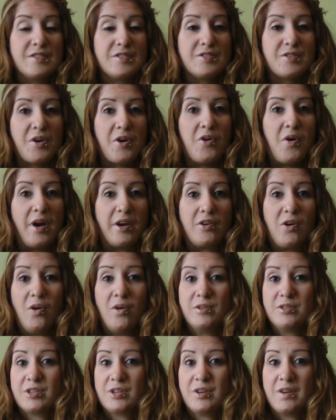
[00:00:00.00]
So I
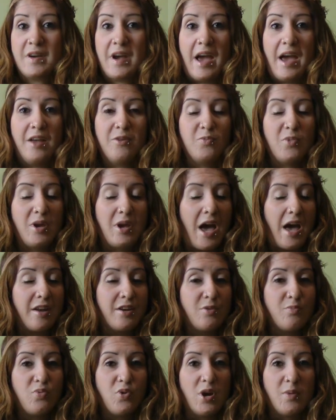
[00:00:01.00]
called her and we had
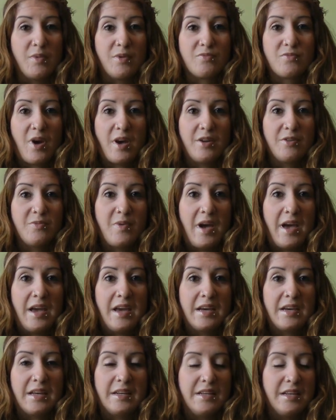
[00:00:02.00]
an appointment right
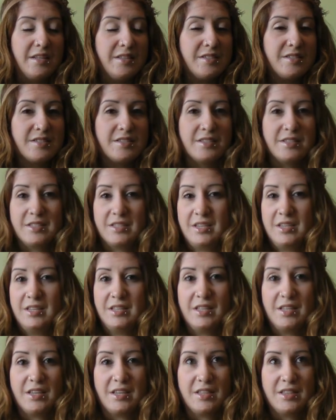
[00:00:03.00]
away, and
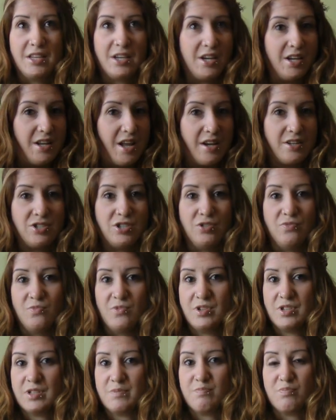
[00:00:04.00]
instantly the connection
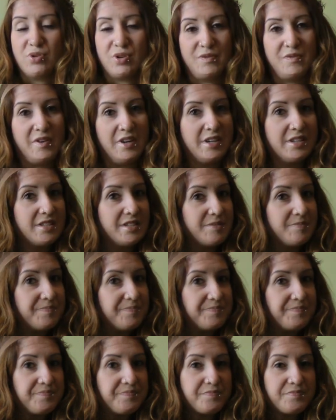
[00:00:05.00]
was perfect.
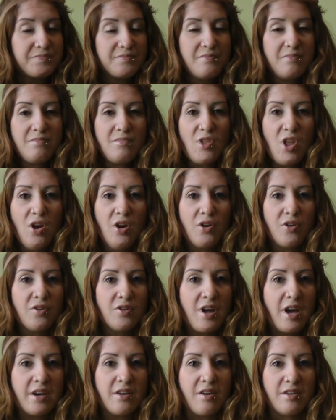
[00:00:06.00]
Her
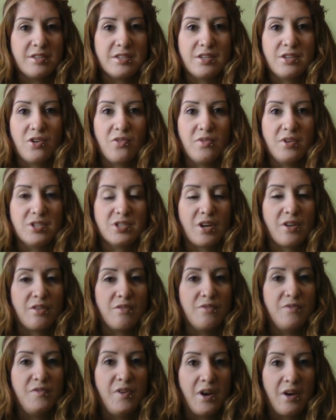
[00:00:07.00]
and I got to know each
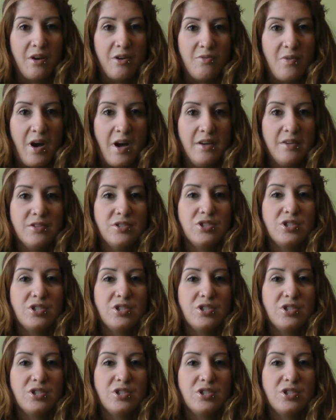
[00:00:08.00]
other very well.